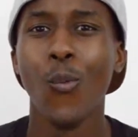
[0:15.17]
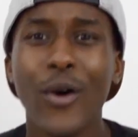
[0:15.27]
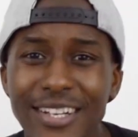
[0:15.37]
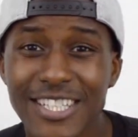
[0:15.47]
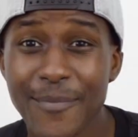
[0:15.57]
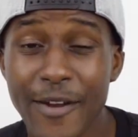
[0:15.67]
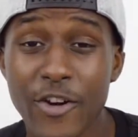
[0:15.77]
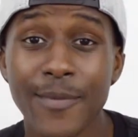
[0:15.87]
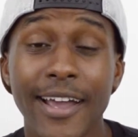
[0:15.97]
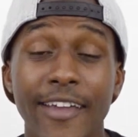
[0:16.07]
What is up
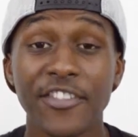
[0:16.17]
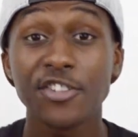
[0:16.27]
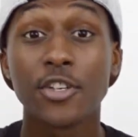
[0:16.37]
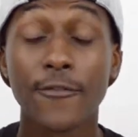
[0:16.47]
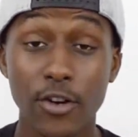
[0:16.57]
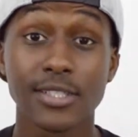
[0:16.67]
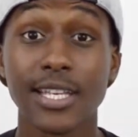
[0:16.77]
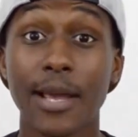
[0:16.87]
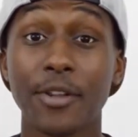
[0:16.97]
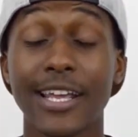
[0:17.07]
everybody? If this is your first
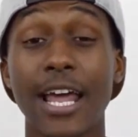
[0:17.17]
time looking